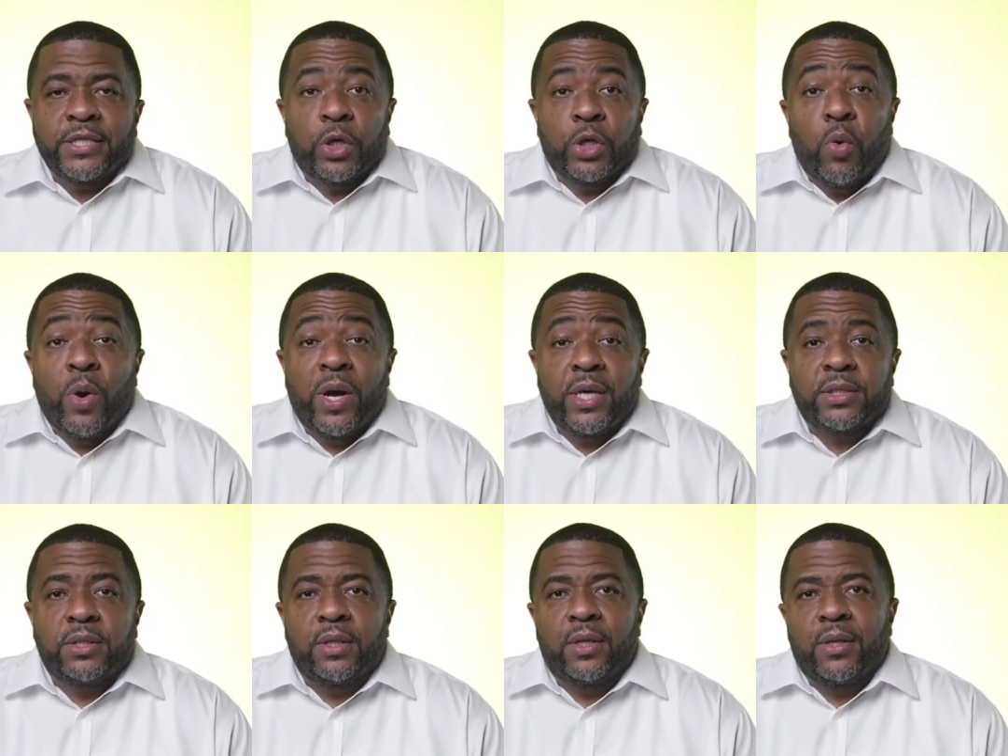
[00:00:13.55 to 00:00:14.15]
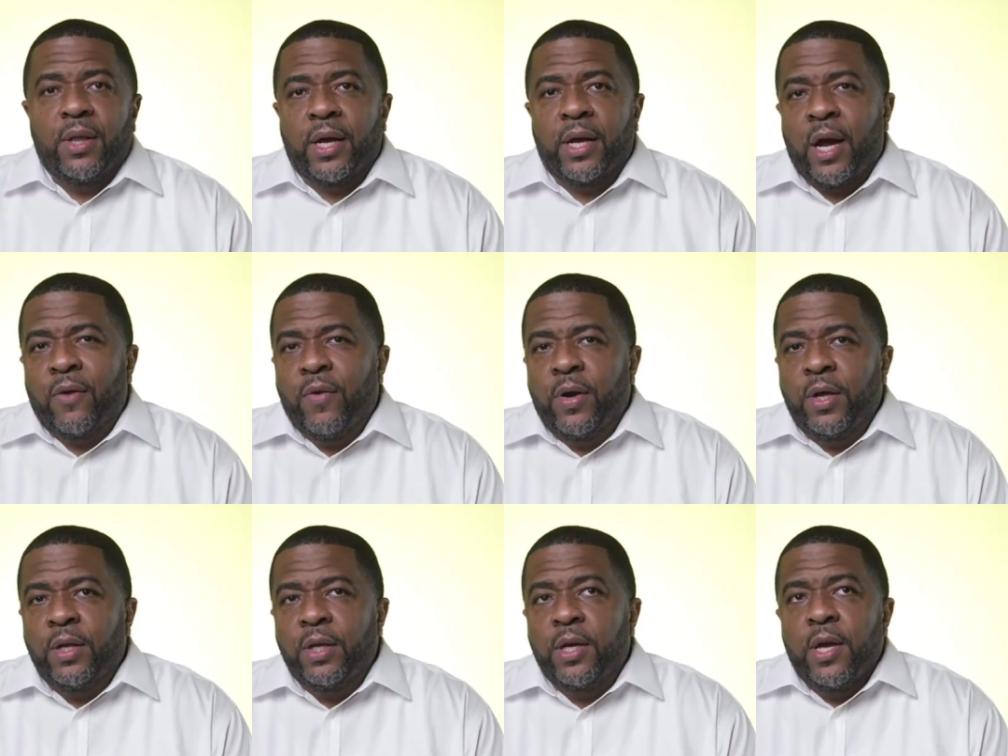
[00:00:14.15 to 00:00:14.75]
the question. Like, I
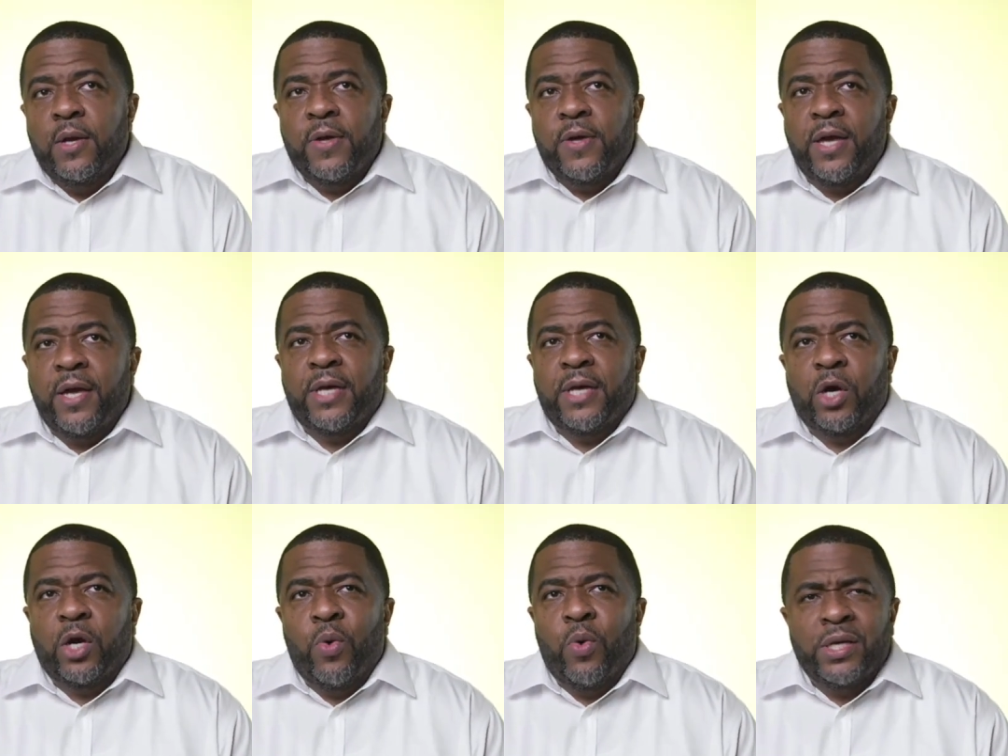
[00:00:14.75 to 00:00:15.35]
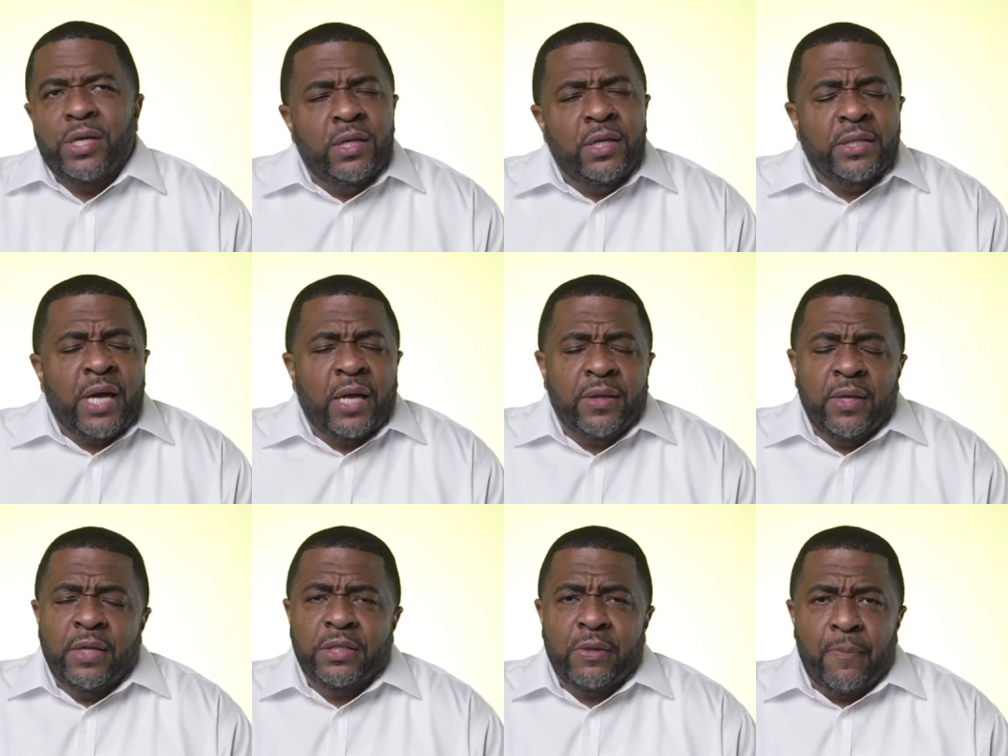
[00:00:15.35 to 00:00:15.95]
really hate that question. And
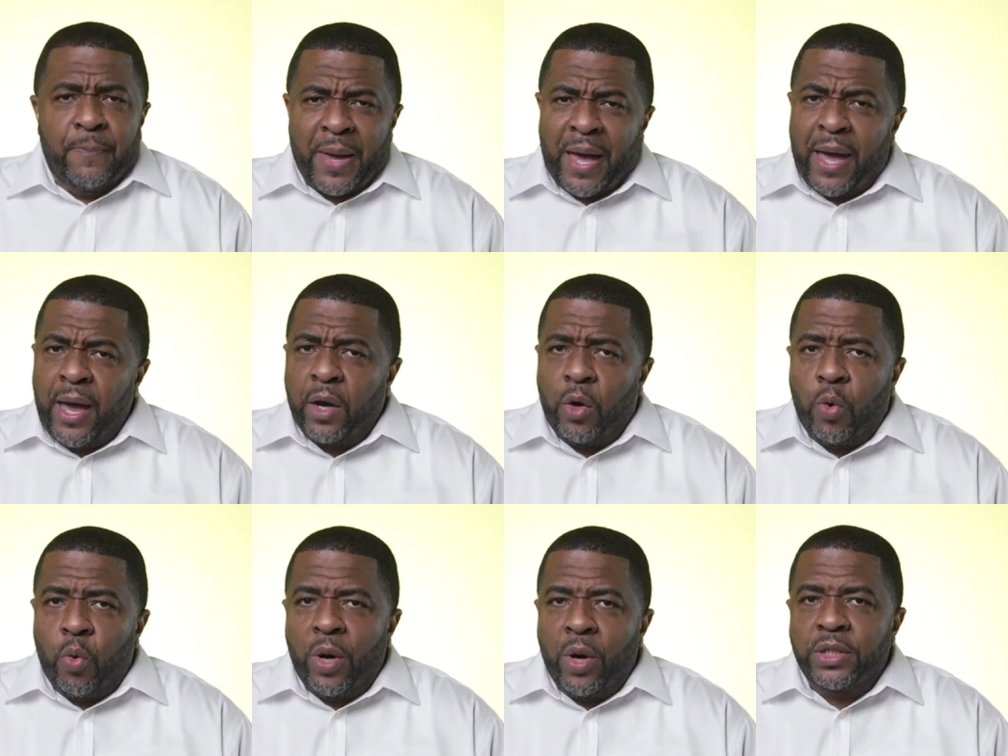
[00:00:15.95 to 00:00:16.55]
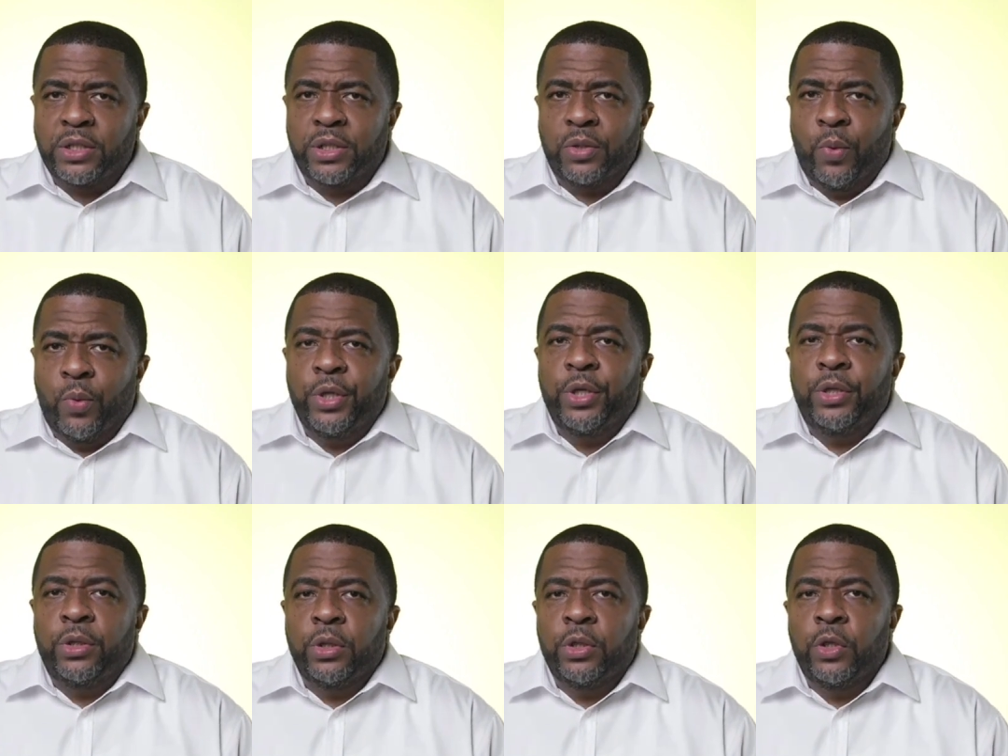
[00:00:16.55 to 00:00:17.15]
not that it's a bad question,
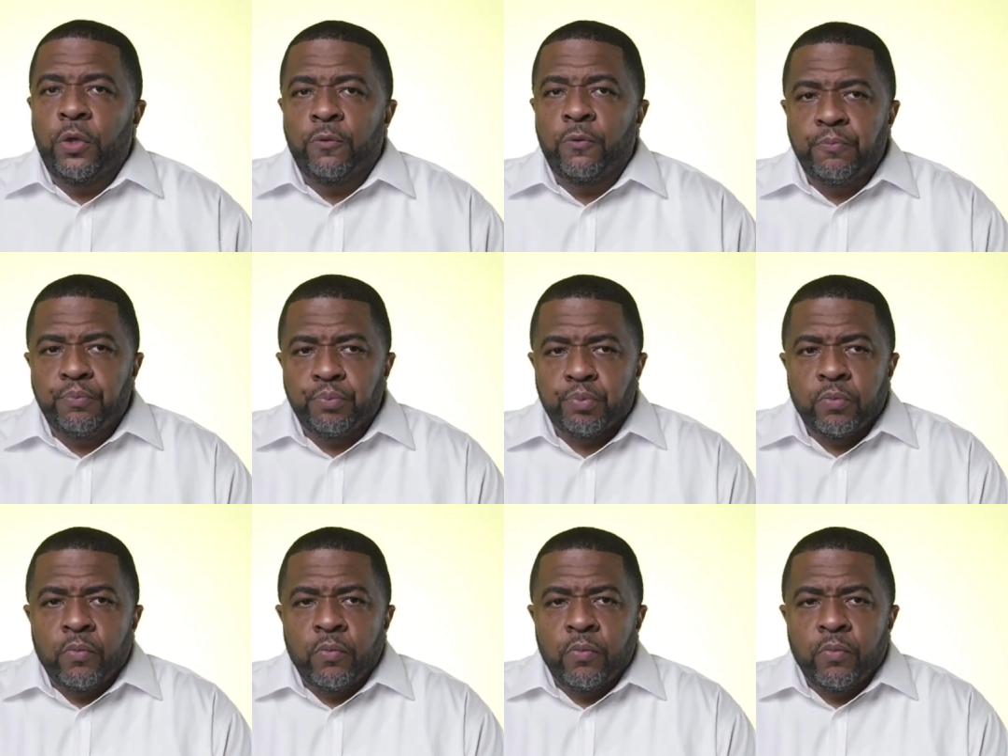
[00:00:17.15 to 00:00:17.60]
what do you do?